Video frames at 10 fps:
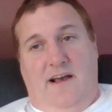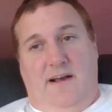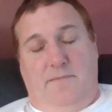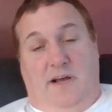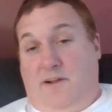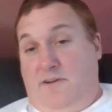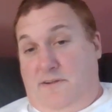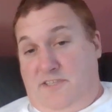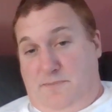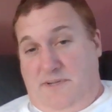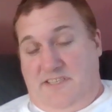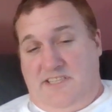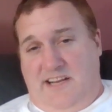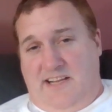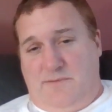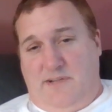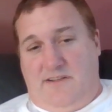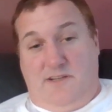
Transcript: I don't know if she's been charged with that.